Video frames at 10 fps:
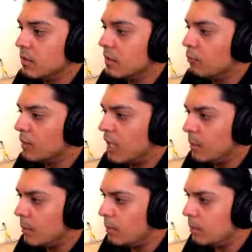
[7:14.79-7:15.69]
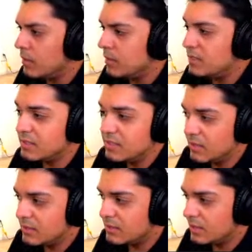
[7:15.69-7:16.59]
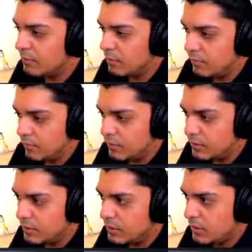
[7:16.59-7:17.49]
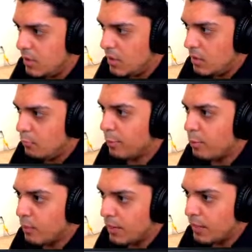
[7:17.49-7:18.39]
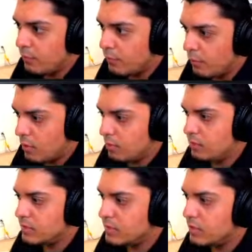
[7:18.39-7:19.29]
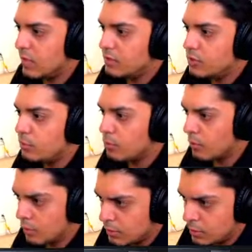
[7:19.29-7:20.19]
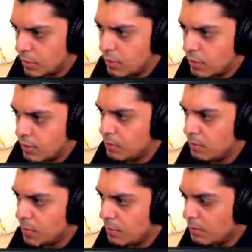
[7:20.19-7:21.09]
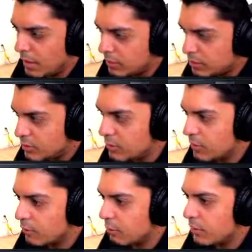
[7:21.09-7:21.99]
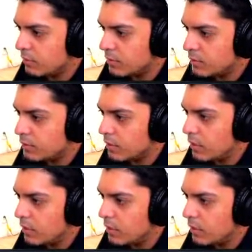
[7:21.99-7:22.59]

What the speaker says: We came up with 6 different ones. We rated 4 of them. We still got 2 more to go: the pump air shooter and the gravity shooter.